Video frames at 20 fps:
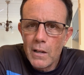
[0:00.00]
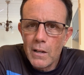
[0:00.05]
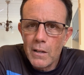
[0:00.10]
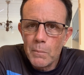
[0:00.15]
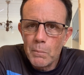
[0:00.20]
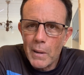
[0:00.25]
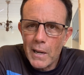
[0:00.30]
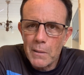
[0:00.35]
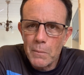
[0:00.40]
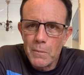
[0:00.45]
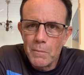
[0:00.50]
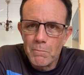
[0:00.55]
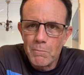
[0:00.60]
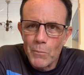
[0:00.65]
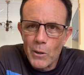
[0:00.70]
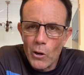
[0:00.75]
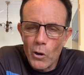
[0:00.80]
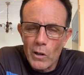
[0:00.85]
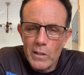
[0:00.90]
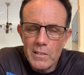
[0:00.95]
Back
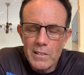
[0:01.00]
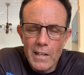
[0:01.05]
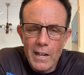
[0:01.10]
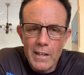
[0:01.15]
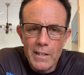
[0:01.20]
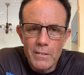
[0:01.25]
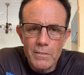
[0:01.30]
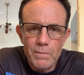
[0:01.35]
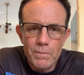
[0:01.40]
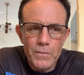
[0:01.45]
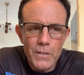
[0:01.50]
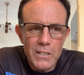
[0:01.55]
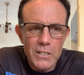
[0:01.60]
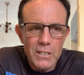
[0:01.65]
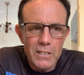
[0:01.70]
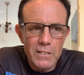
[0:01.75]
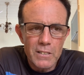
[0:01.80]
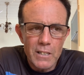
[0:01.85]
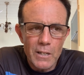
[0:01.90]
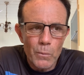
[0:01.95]
when I started
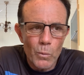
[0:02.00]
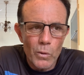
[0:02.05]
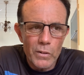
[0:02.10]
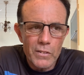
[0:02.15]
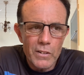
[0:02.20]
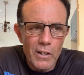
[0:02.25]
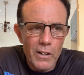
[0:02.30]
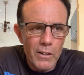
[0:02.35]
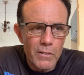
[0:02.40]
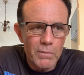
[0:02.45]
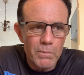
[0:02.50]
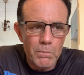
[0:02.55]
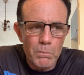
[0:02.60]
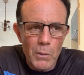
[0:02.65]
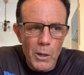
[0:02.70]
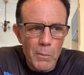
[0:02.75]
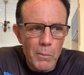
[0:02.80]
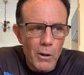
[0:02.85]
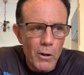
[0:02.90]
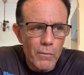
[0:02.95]
fishing, there was no
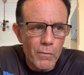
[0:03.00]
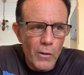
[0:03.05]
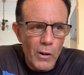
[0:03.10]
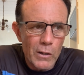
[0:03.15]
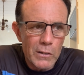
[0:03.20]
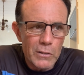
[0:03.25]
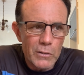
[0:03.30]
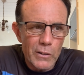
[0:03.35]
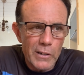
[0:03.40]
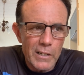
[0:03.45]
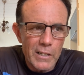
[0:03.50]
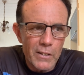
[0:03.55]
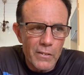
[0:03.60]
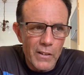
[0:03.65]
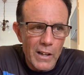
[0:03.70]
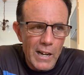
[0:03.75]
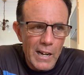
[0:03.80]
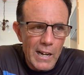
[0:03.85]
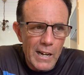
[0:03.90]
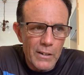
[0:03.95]
mobile phones or any of
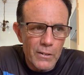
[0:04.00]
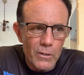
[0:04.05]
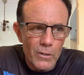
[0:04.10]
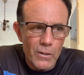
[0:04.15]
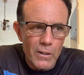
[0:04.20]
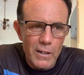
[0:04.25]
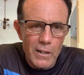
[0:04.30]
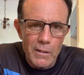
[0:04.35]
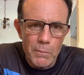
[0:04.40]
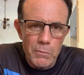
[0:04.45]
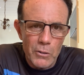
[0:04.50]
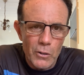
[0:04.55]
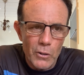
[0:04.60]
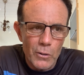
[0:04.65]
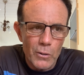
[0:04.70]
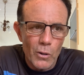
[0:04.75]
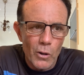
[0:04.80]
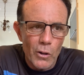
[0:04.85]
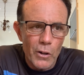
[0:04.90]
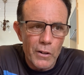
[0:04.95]
that, or
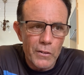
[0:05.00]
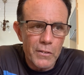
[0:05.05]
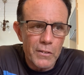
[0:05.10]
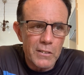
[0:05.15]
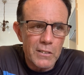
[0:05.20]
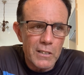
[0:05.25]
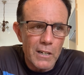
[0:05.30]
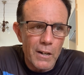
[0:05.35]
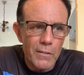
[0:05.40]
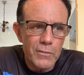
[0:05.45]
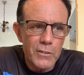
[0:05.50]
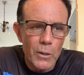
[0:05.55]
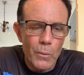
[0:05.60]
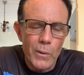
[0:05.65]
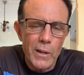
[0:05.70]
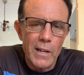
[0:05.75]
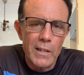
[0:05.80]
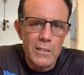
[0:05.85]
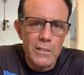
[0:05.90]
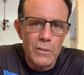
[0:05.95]
Google Earth and stuff, so
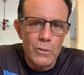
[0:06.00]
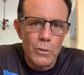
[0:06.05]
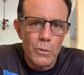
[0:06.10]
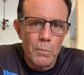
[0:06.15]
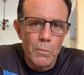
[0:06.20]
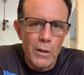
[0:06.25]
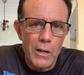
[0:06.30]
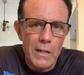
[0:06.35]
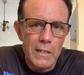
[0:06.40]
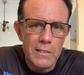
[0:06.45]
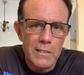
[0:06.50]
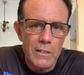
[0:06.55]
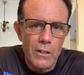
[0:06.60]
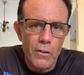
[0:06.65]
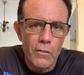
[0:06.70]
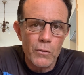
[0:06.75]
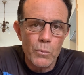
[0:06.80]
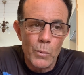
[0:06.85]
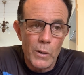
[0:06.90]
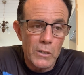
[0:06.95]
we had to do it by
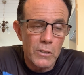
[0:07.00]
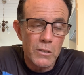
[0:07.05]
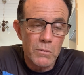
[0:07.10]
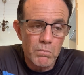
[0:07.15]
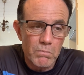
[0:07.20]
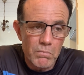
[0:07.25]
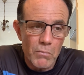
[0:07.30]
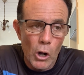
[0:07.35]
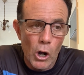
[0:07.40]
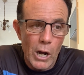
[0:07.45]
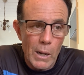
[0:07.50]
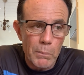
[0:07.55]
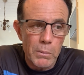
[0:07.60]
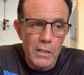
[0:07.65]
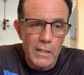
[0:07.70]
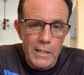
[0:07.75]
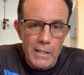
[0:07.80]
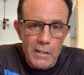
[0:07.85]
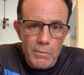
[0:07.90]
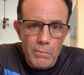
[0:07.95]
ourselves, which I
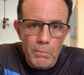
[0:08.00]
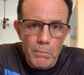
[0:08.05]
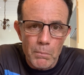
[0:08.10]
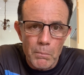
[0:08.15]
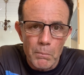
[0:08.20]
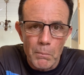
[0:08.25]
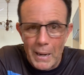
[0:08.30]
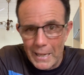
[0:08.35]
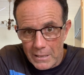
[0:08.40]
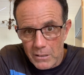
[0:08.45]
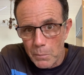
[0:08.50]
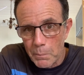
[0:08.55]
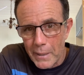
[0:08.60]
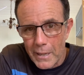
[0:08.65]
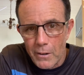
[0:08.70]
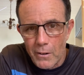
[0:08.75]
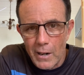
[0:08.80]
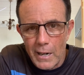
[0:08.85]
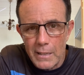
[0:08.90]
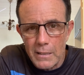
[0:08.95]
believe makes a
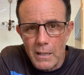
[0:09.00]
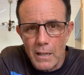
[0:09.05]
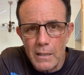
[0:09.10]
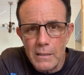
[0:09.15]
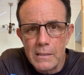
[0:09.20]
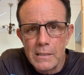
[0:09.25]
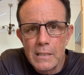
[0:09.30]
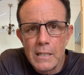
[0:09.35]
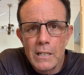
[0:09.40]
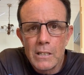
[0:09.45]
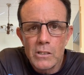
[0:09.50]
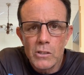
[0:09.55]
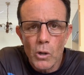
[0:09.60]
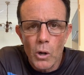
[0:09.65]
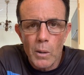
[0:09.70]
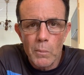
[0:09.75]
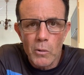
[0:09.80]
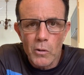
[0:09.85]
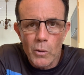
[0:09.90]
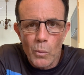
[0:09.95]
better angler.
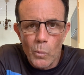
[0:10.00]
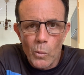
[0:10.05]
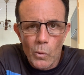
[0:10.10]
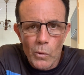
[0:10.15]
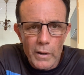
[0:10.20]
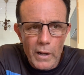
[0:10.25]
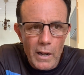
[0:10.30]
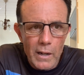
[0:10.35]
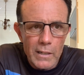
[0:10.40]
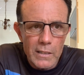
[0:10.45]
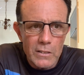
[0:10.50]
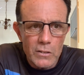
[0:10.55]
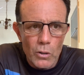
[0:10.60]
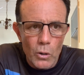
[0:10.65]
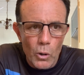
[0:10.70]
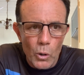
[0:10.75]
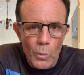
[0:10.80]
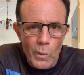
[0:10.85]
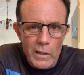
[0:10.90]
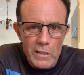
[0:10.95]
Time on the water is
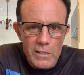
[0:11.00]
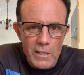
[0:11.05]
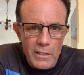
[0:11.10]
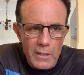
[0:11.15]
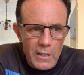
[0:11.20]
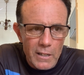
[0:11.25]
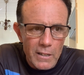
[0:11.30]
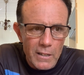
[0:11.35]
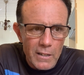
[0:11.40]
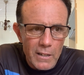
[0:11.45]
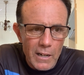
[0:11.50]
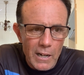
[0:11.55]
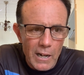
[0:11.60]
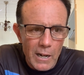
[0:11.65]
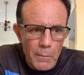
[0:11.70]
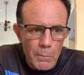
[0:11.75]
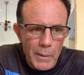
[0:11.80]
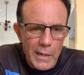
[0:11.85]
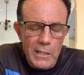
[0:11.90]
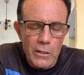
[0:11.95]
always going
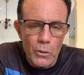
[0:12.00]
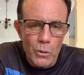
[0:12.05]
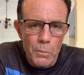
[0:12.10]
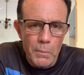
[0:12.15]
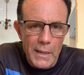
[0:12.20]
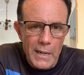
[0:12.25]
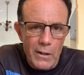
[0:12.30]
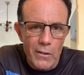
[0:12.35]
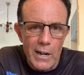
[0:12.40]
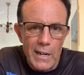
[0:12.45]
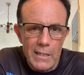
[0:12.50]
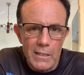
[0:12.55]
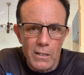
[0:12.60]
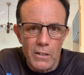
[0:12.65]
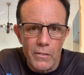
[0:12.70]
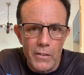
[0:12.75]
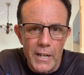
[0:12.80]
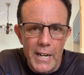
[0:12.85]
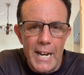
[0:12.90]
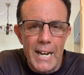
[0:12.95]
to make you a better angler
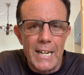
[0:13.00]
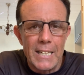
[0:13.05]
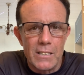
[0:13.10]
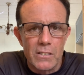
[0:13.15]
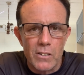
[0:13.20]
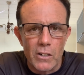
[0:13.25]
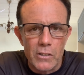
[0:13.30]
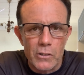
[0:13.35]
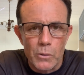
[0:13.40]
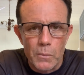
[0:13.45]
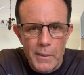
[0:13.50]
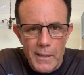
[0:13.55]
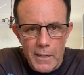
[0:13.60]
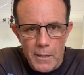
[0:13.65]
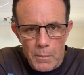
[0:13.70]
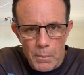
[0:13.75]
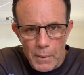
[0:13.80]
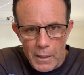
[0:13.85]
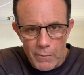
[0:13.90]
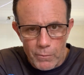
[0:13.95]
than any social
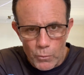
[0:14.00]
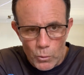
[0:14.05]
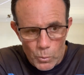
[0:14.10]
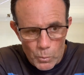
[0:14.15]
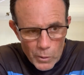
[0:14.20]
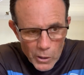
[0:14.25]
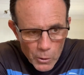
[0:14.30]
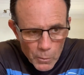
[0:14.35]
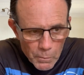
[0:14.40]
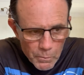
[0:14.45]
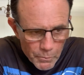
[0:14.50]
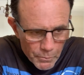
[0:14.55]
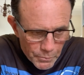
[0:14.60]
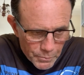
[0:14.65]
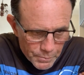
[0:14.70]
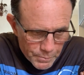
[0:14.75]
media platform will.